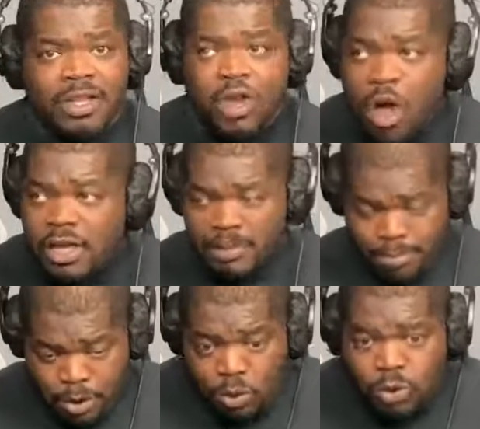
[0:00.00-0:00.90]
Y'all
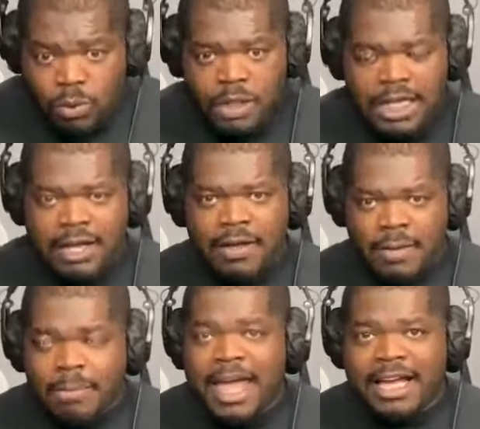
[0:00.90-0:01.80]
can mutually
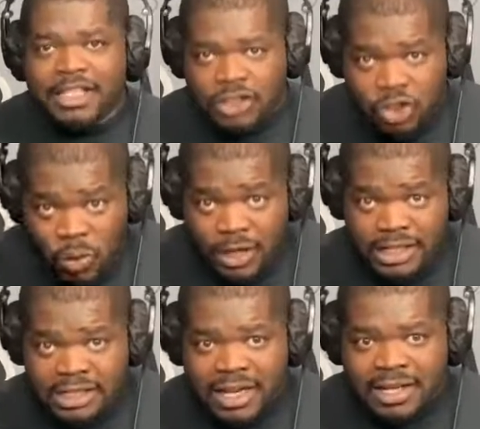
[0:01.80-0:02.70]
make a
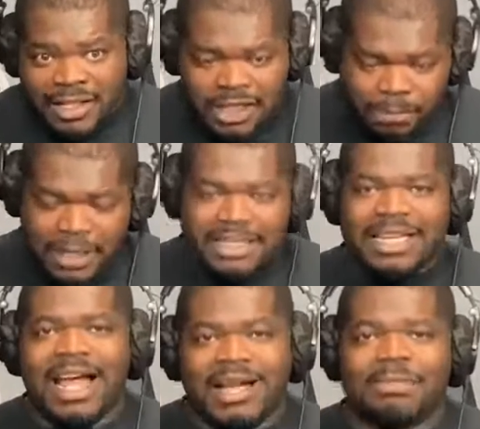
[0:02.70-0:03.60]
choice to spend
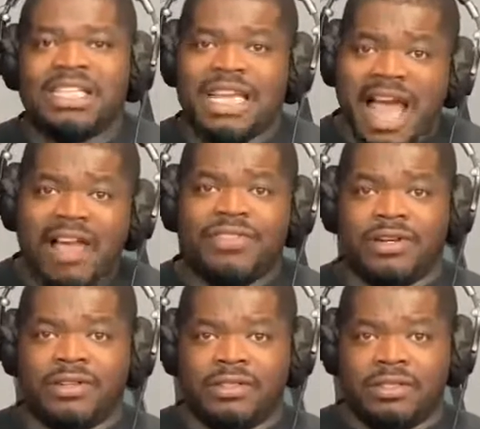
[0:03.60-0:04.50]
time together.